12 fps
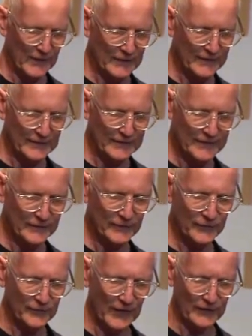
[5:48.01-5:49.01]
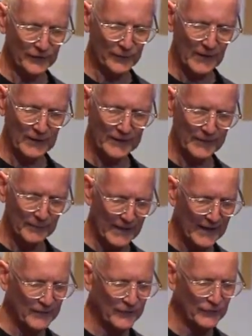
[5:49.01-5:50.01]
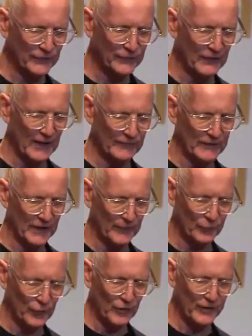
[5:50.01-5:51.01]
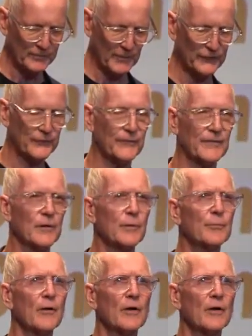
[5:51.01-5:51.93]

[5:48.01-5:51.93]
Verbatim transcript: Israeli leaders and Israeli commanders traveling abroad must fear